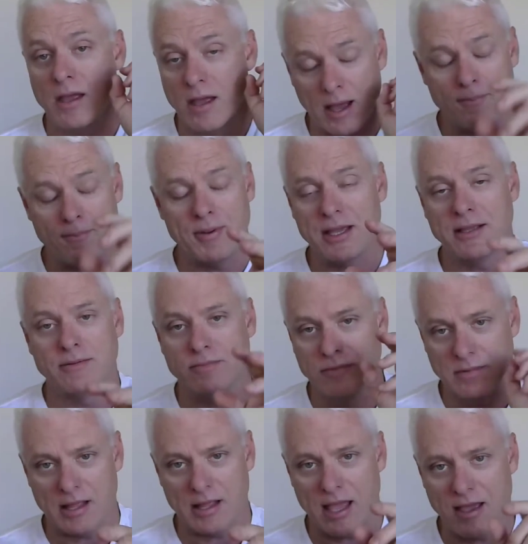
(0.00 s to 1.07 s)
a big
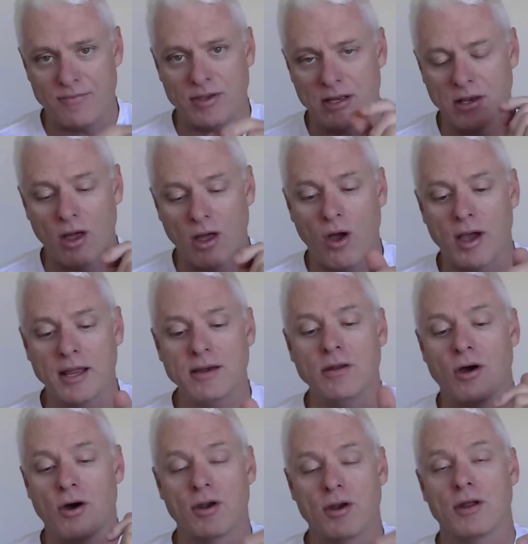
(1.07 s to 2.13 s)
heavy line
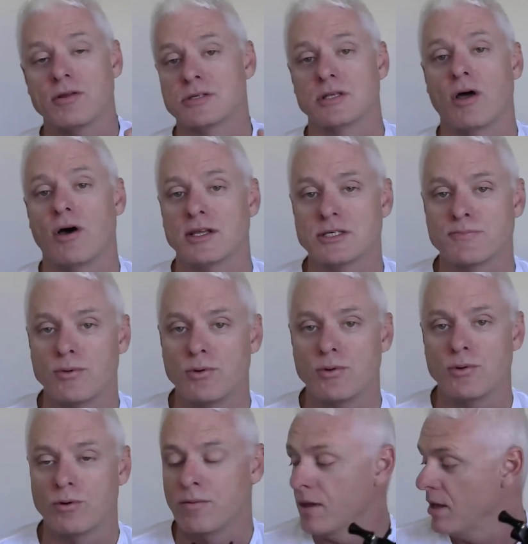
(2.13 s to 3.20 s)
on a light
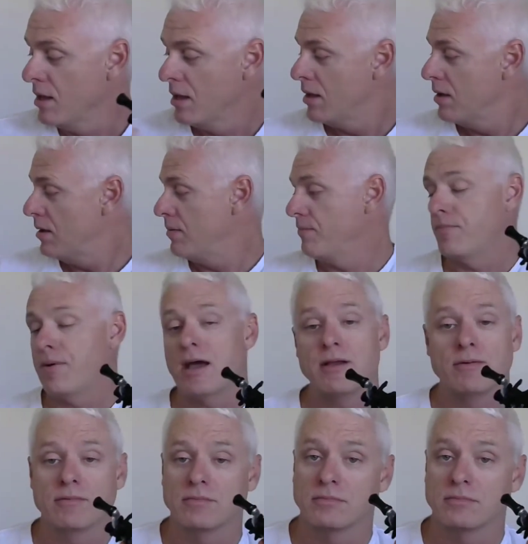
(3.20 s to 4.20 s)
spool. Bait,